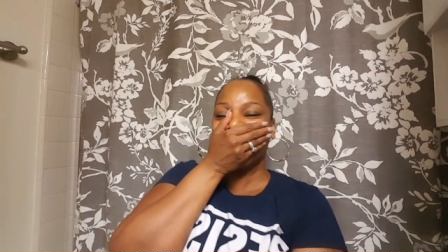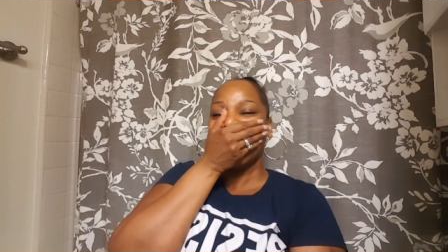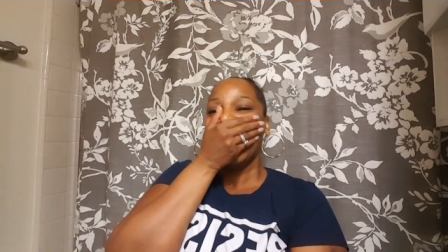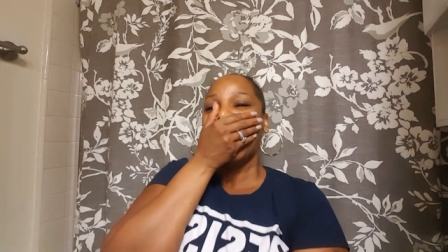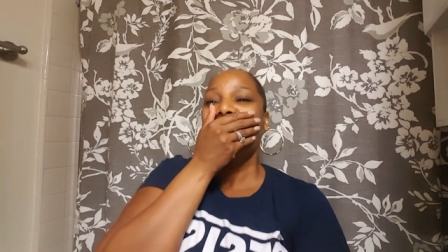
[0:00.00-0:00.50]

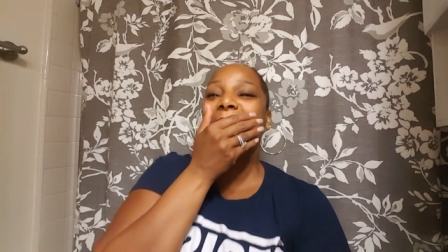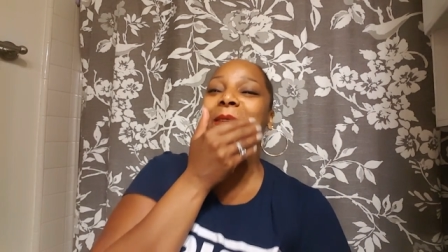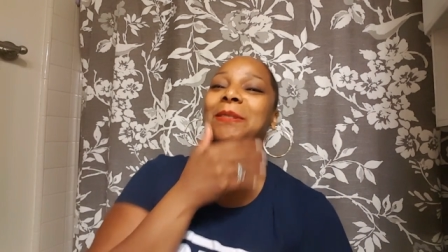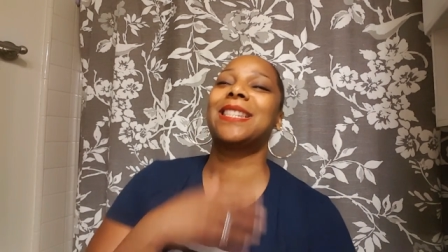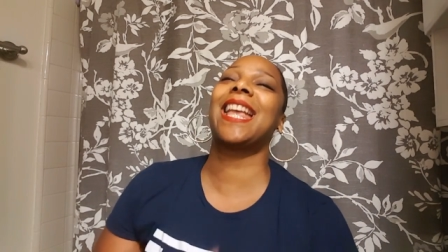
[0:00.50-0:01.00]

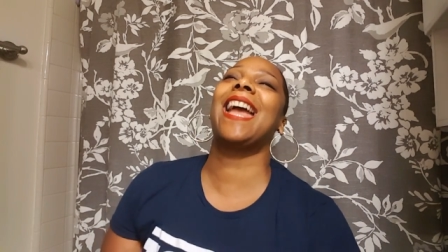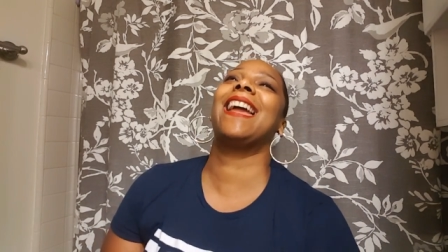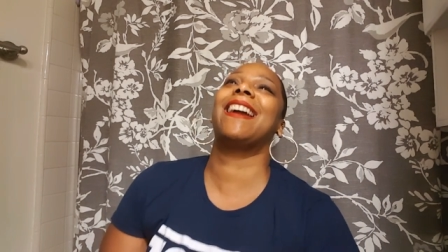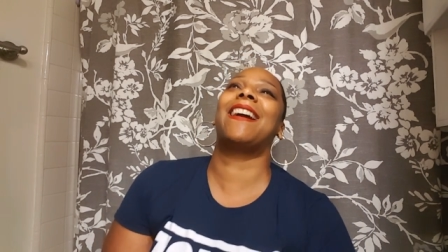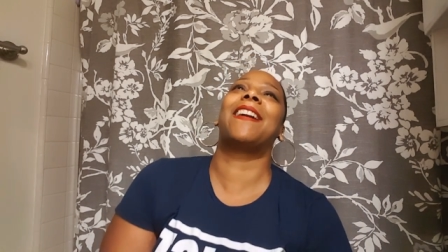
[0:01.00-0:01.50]
Look straight
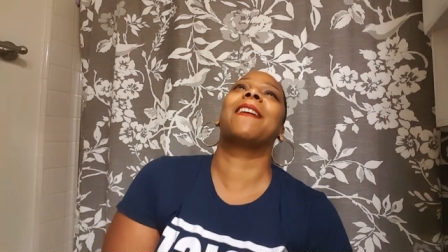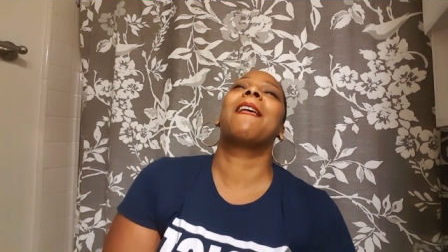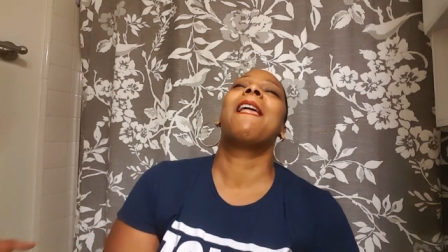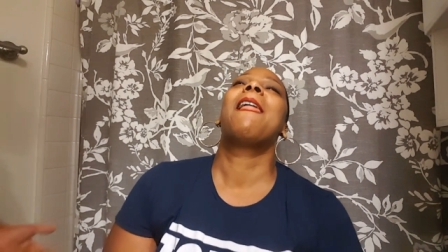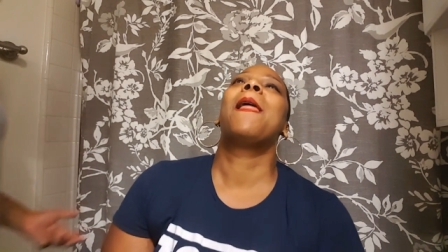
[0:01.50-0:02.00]

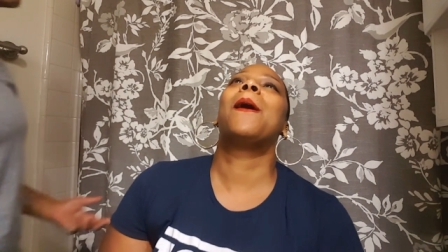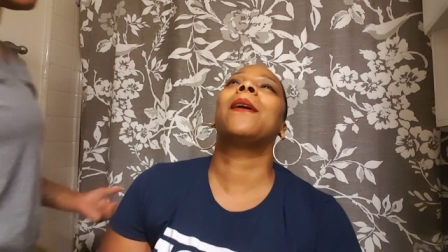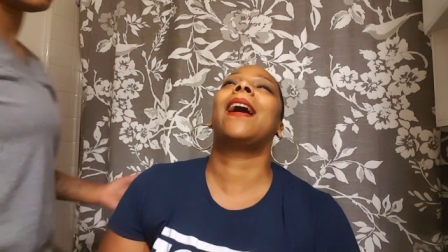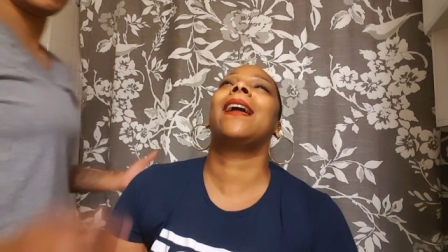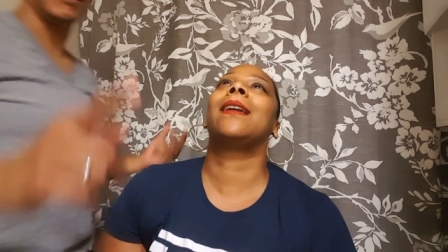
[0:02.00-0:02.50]
ahead.
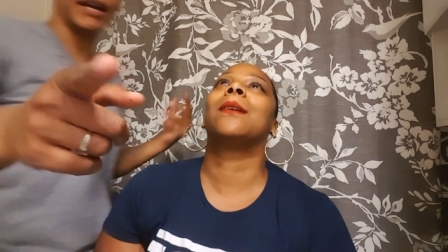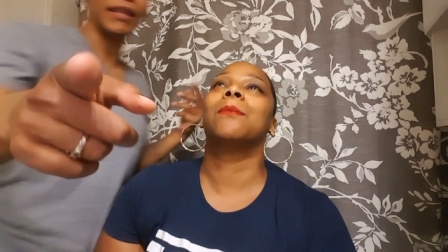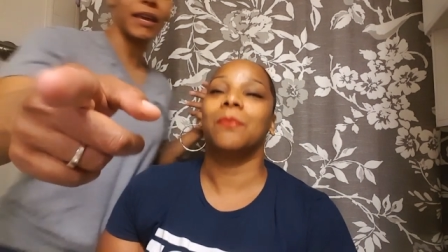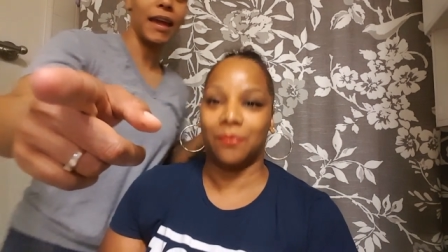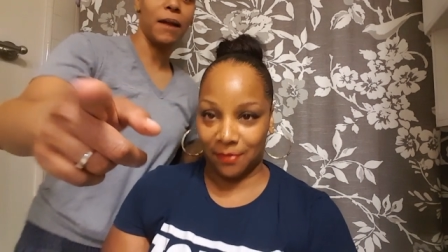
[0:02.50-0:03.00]
Okay. Look at the
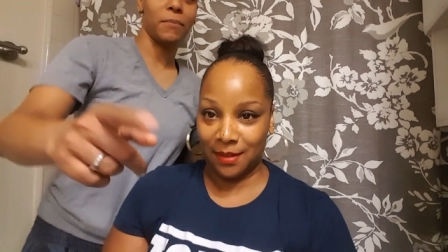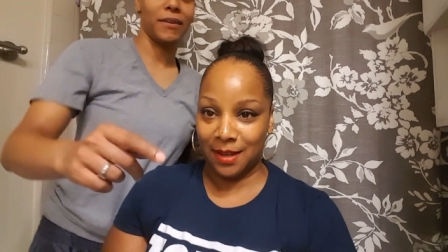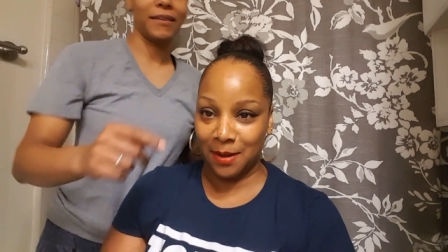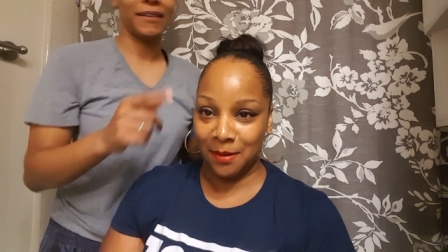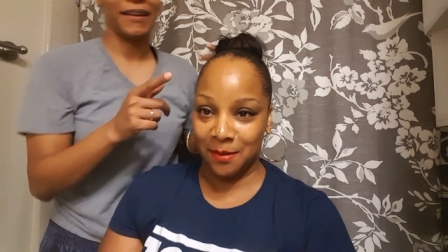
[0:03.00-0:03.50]
camera.
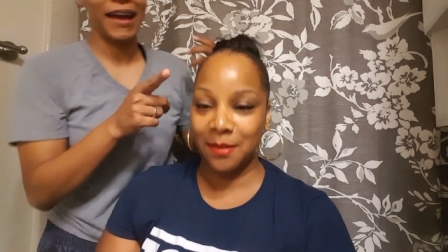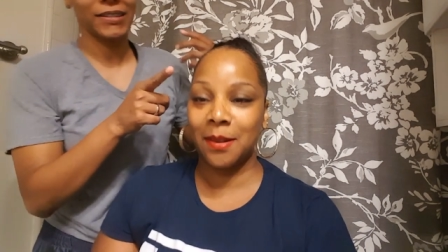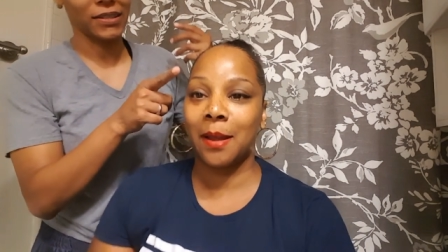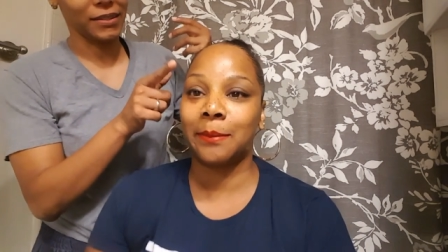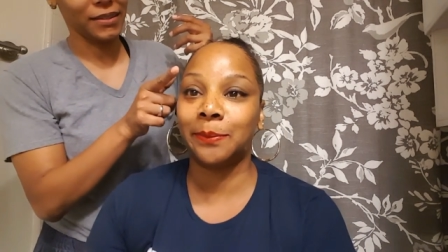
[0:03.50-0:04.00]
Oh,
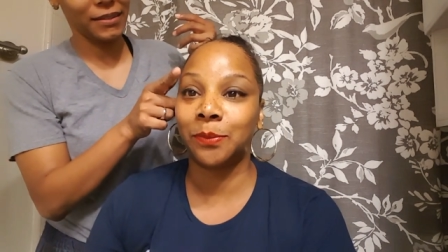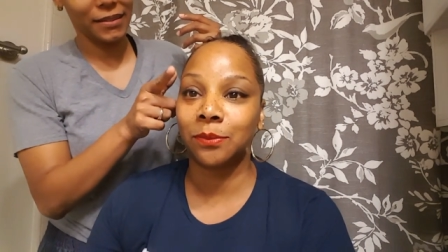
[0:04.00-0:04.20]
actually.